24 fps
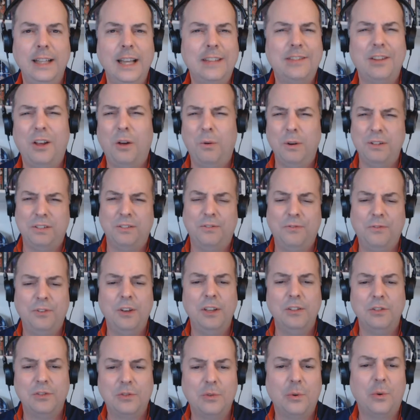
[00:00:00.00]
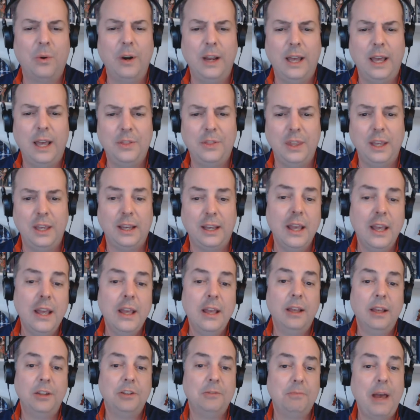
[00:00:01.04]
And that's always a fun story, I think,
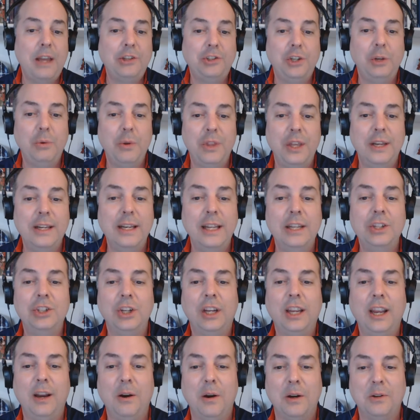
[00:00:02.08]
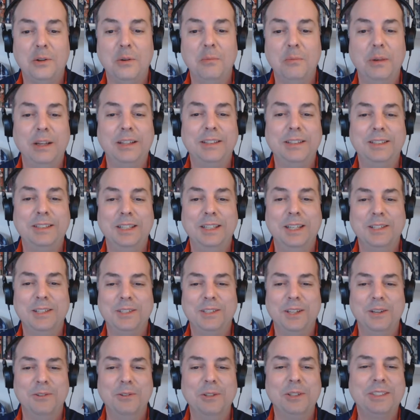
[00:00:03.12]
especially with a ninja character mixed in.
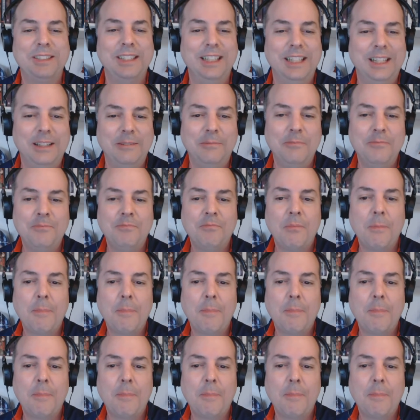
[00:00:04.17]
So we'll see.